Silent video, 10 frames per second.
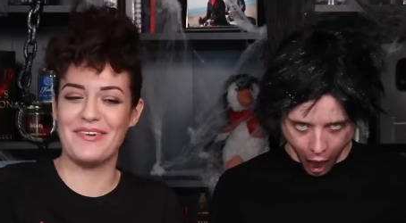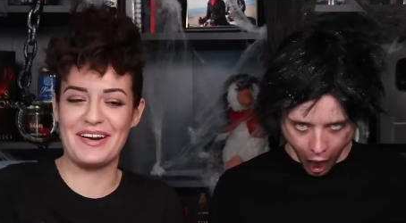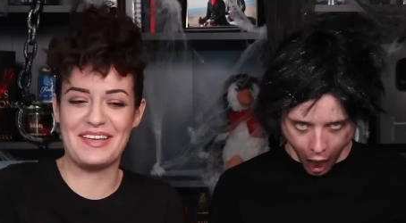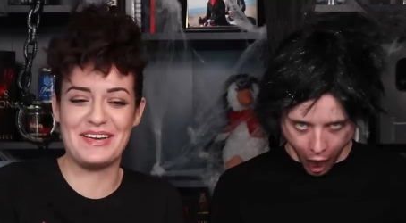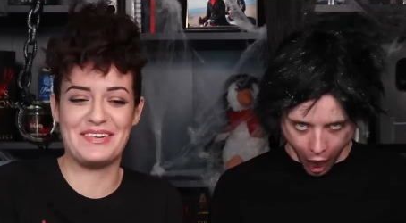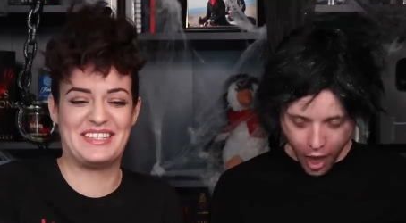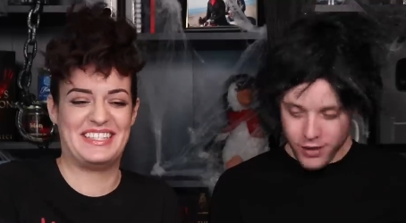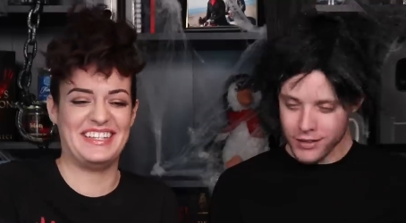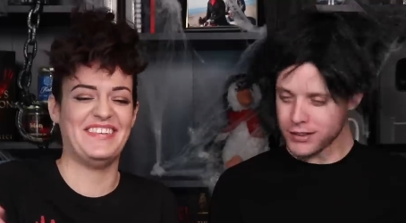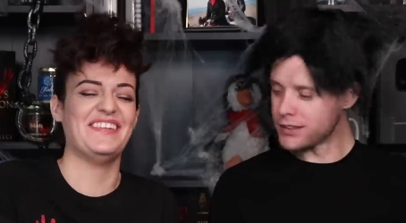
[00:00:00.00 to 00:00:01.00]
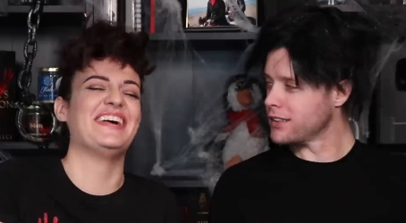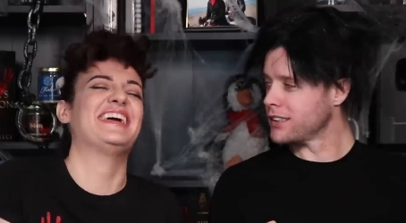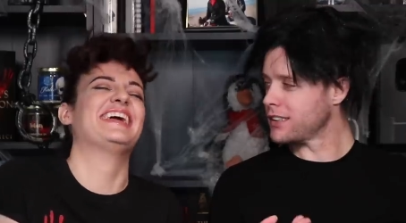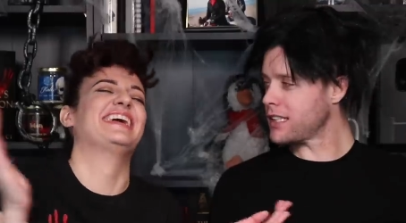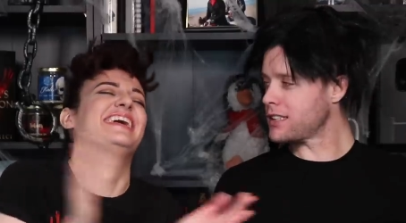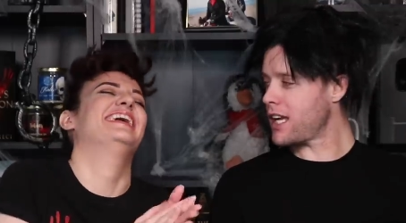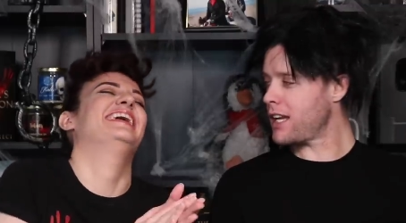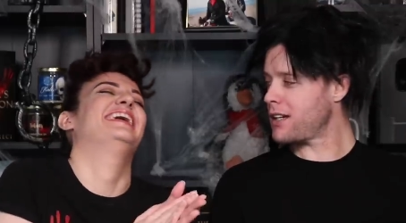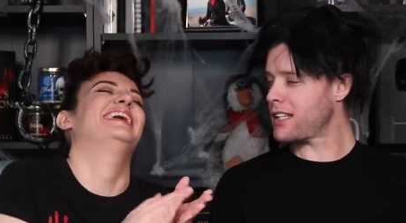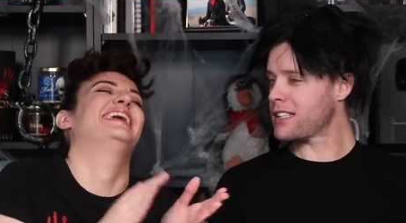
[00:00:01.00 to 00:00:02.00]
Speaker 1: What are you
Speaker 2: doing? That's not
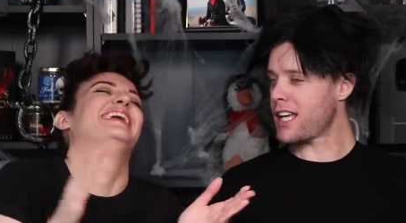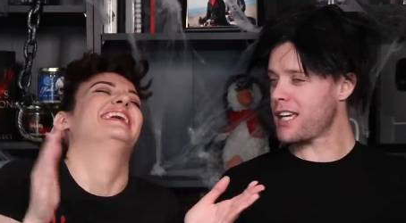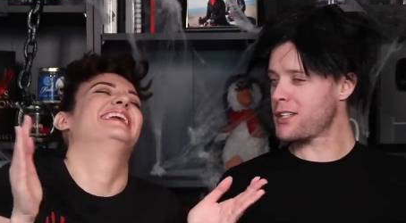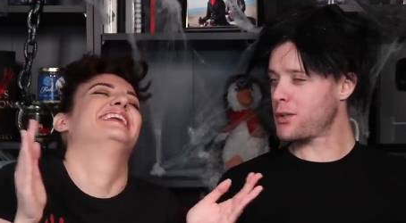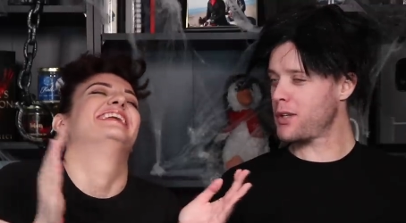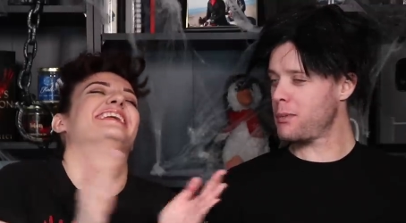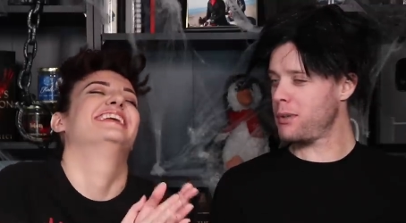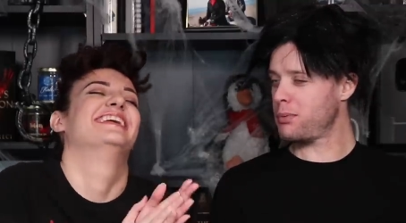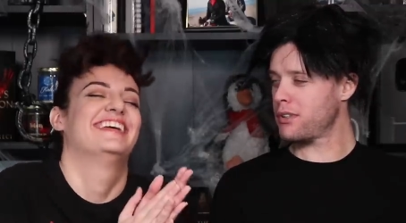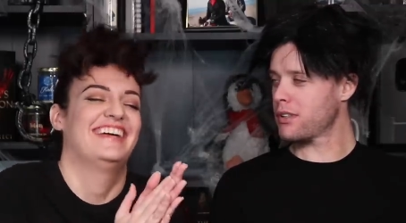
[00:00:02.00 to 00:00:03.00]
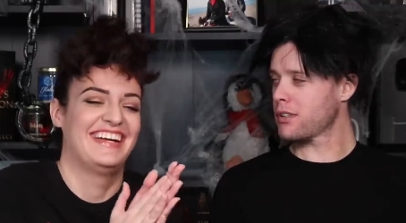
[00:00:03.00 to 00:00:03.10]
how. That's not how you greet people.